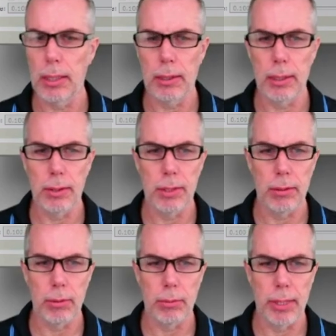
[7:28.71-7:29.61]
let's see
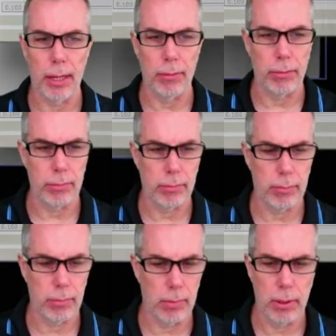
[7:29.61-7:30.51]
what we have.
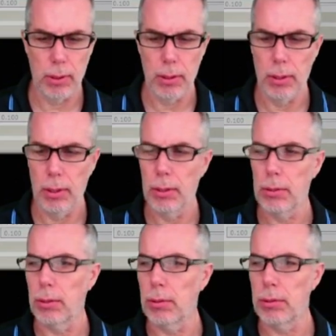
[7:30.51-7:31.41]

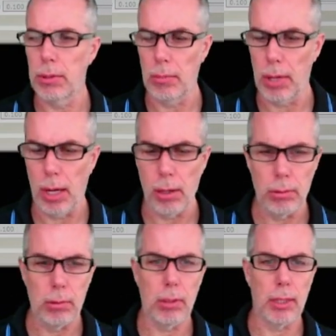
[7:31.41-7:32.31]
So somehow